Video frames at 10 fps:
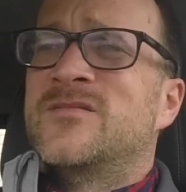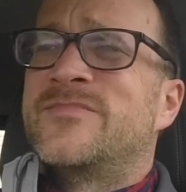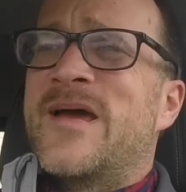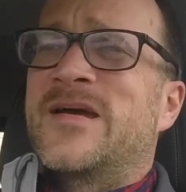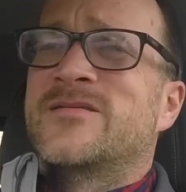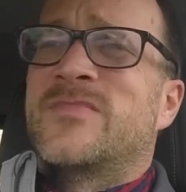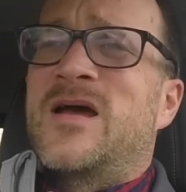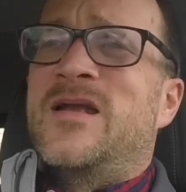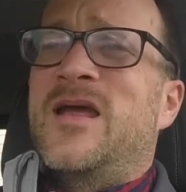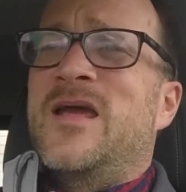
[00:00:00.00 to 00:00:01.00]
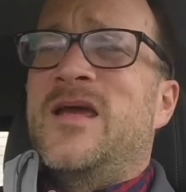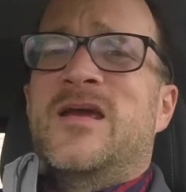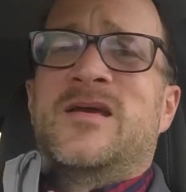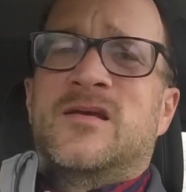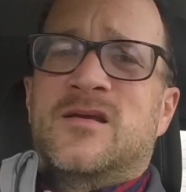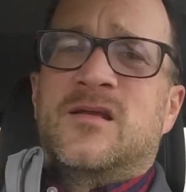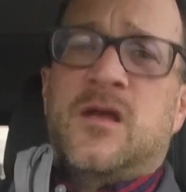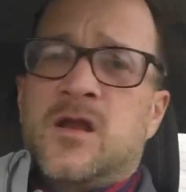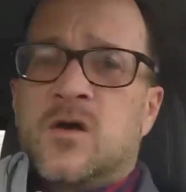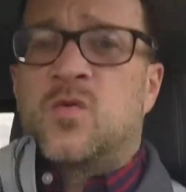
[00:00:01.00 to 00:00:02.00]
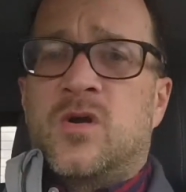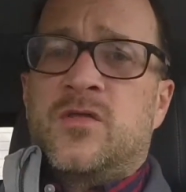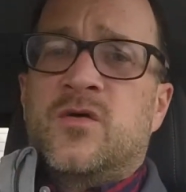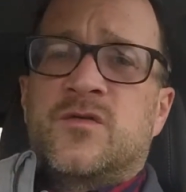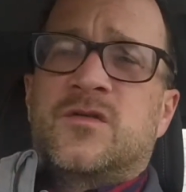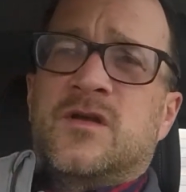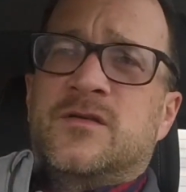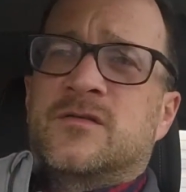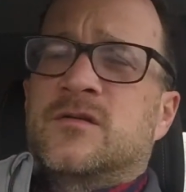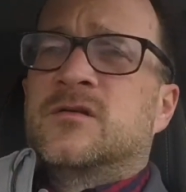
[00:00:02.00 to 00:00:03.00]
Back in my day, you know, one of those things.